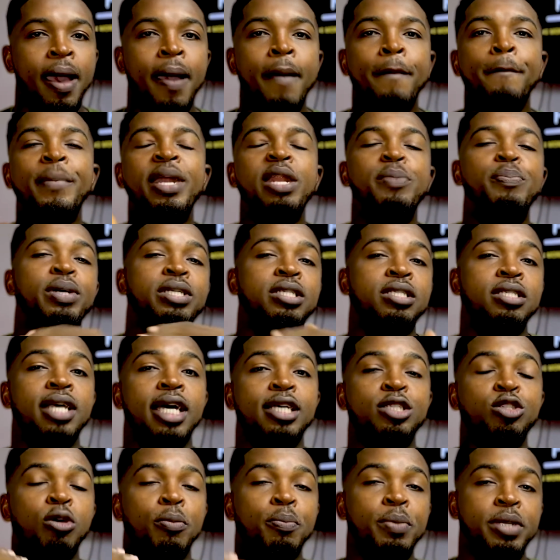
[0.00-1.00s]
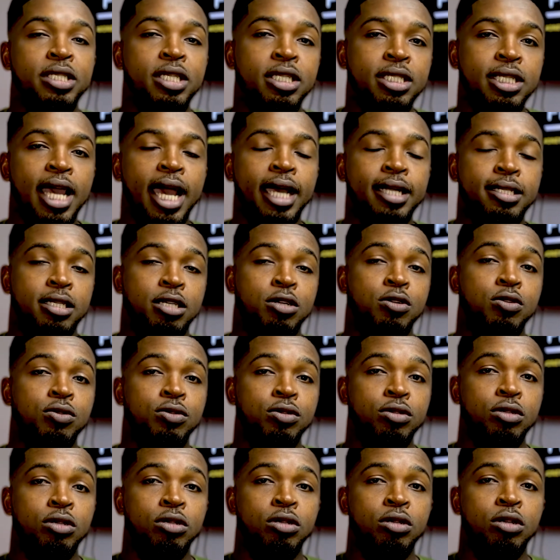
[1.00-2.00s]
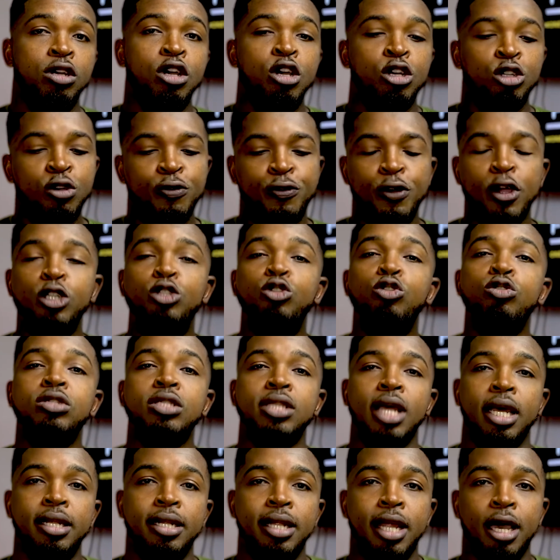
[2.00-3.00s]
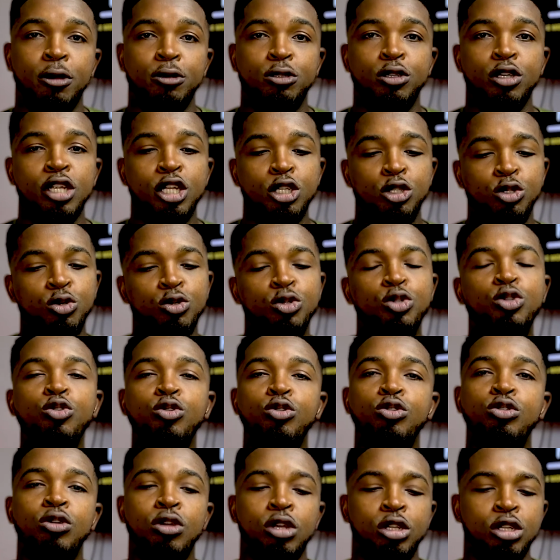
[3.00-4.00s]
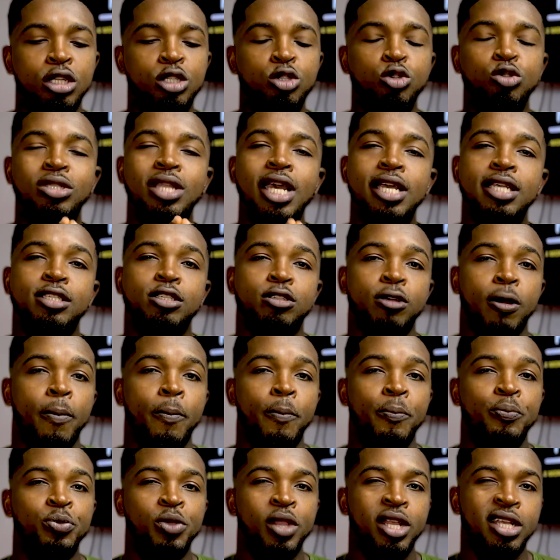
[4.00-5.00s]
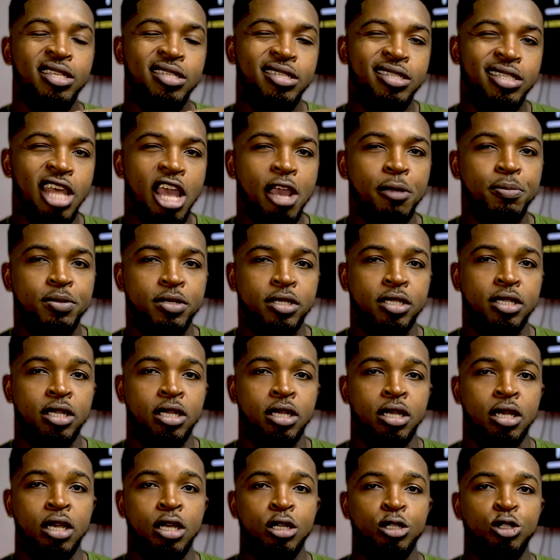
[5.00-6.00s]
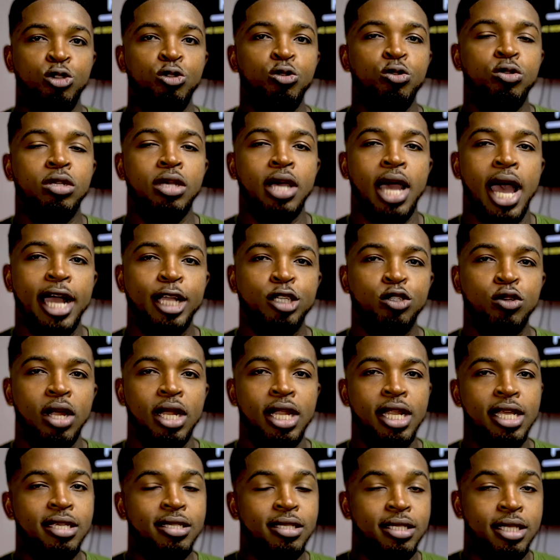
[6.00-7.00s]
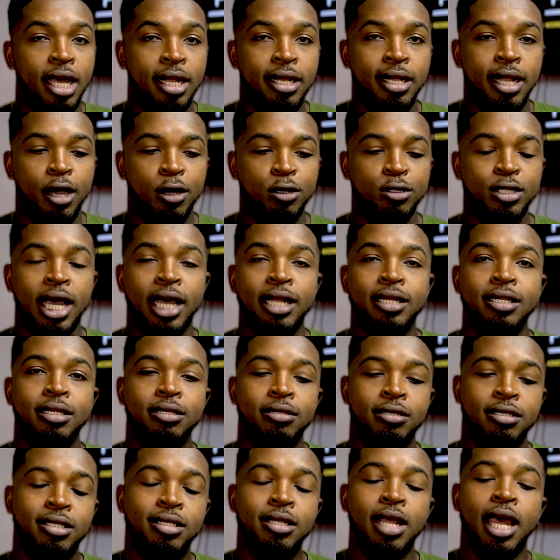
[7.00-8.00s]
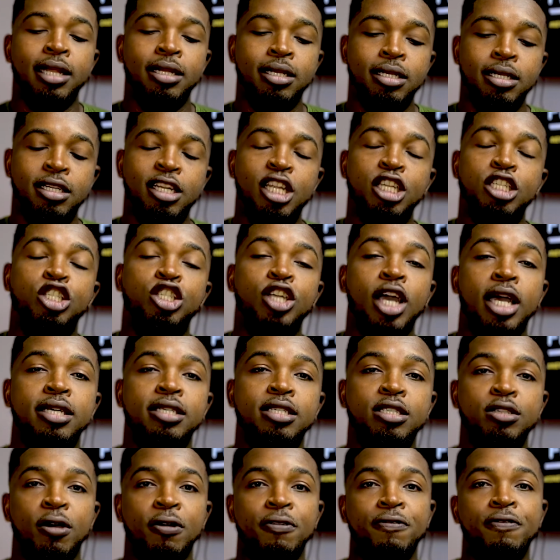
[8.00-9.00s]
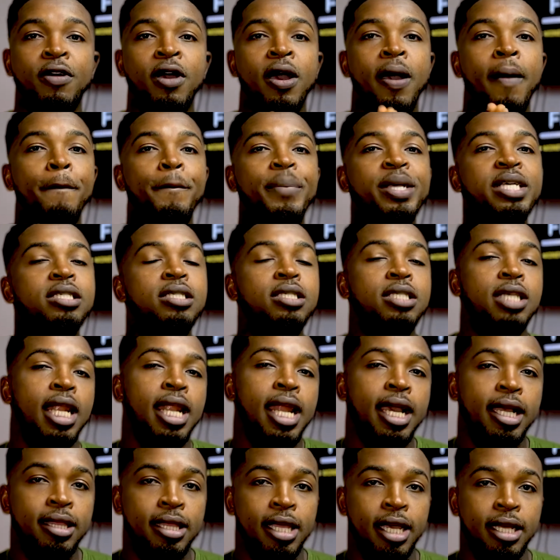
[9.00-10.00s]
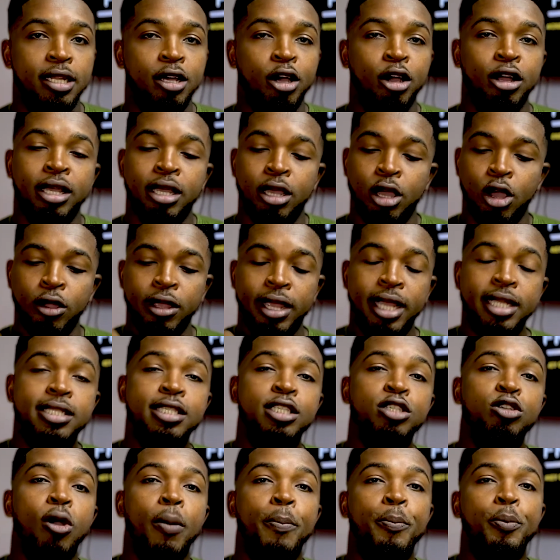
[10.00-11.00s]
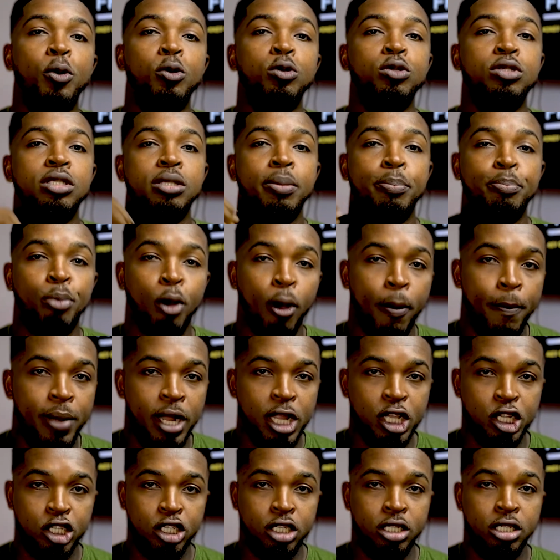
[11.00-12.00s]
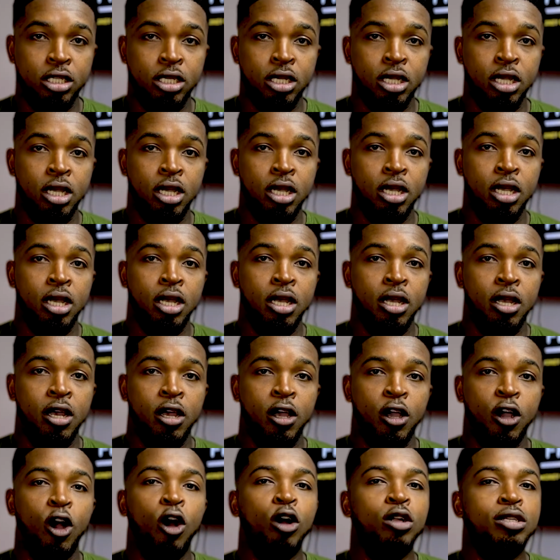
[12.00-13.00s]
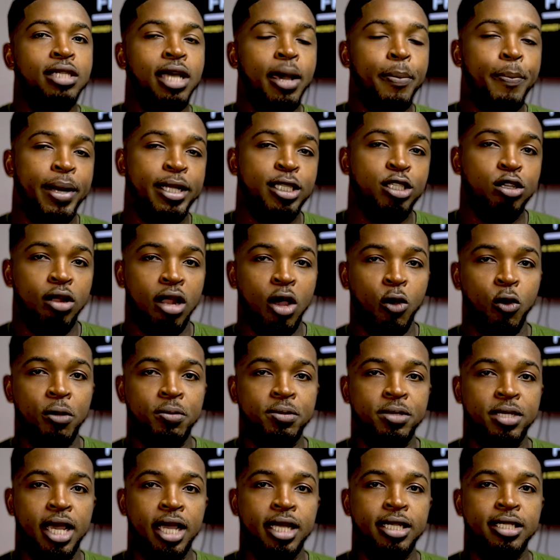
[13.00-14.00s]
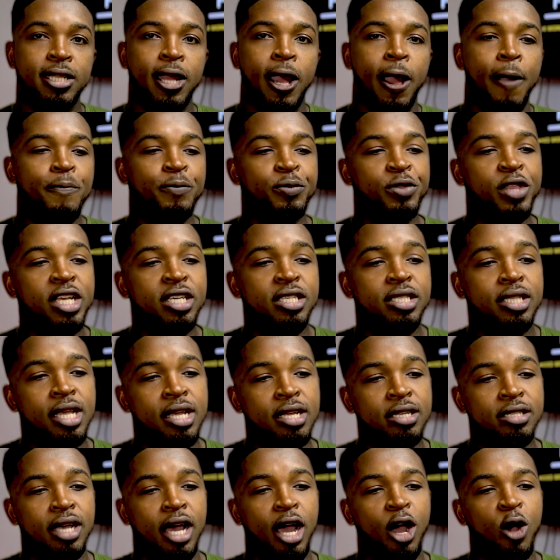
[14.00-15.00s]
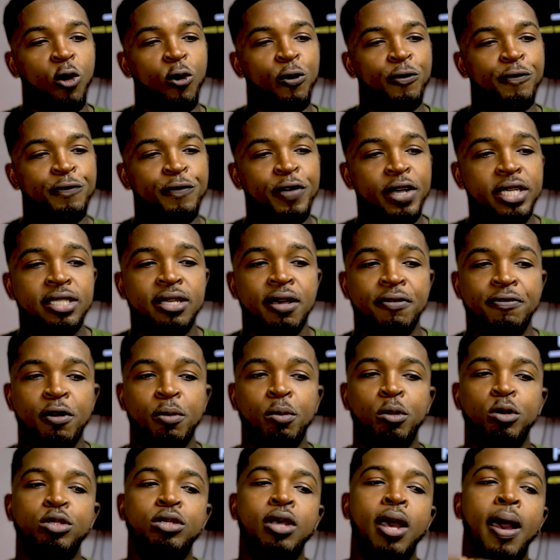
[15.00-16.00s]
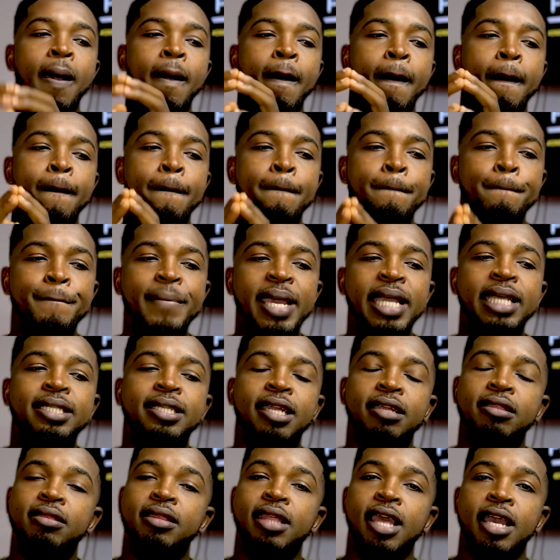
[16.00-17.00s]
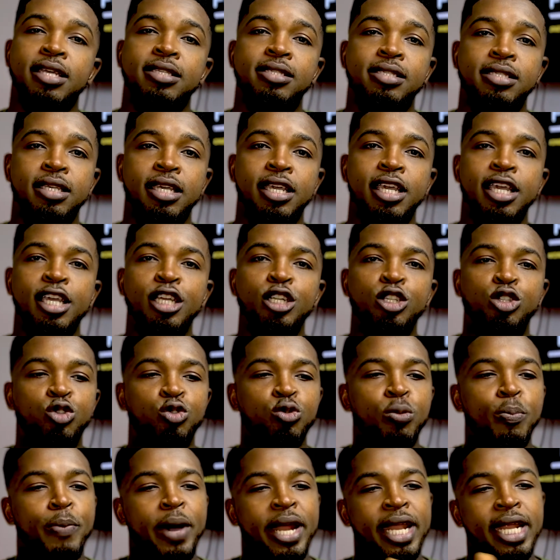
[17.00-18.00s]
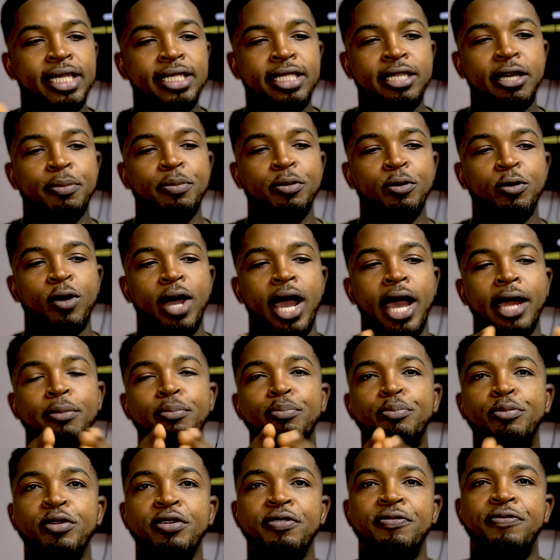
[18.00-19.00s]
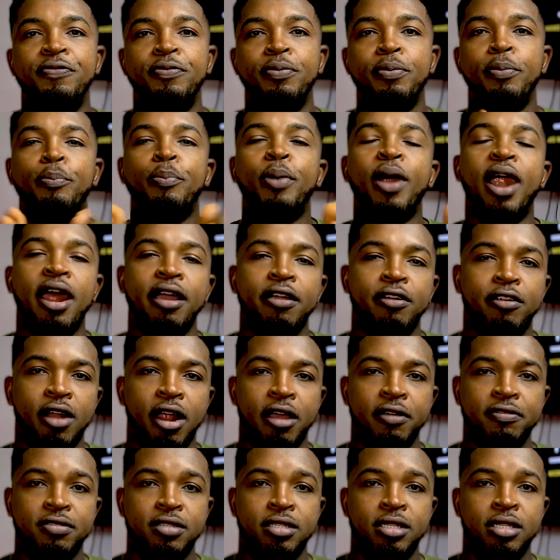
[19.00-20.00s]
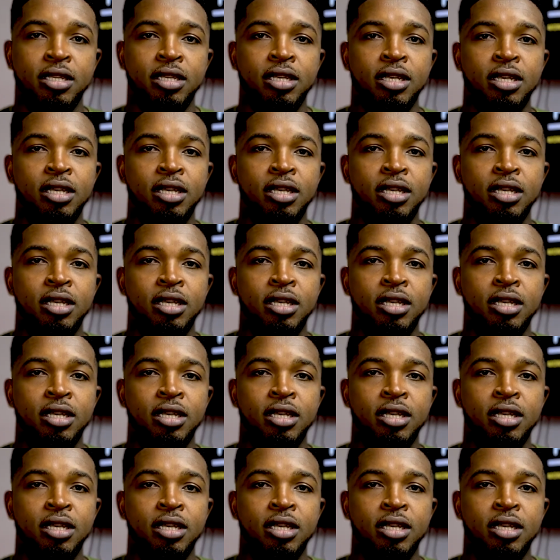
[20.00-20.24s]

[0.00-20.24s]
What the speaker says: Many persons are submitting the articles. So for you to stand out, you need to take some steps to actually stand out and stand the chance of being selected or getting your post published on that particular website. And these things are, first and foremost, make the text into manageable and brief paragraphs.